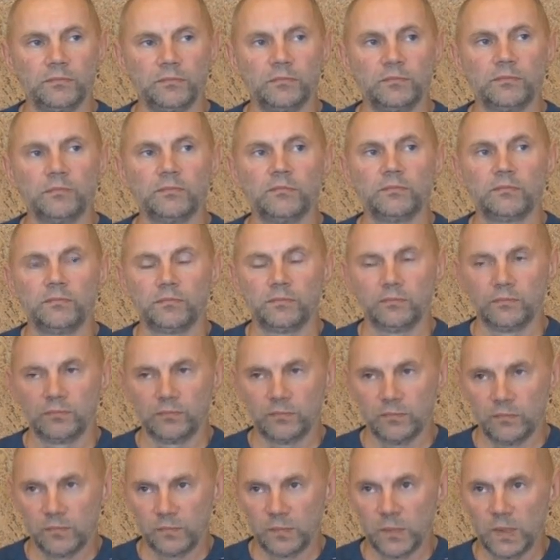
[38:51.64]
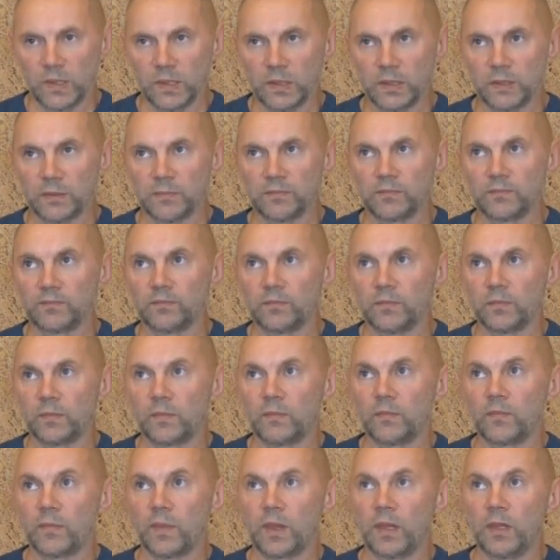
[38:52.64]
Yes, it was definite in
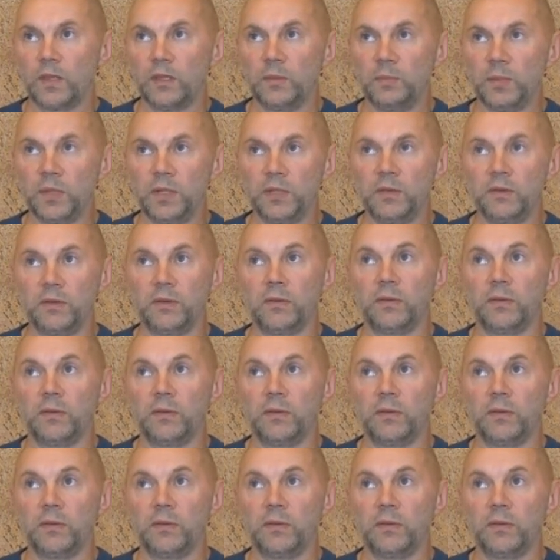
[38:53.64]
my case.